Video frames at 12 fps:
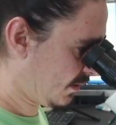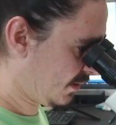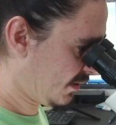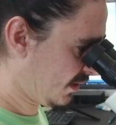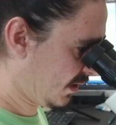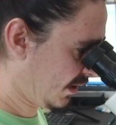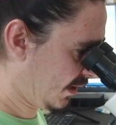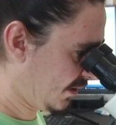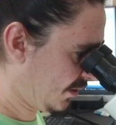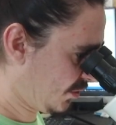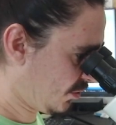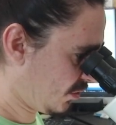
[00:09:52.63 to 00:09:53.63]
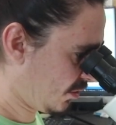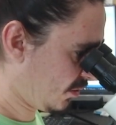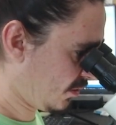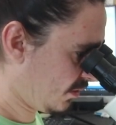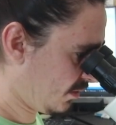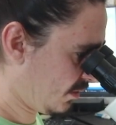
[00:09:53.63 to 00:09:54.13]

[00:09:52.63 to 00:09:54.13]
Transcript: this line is short,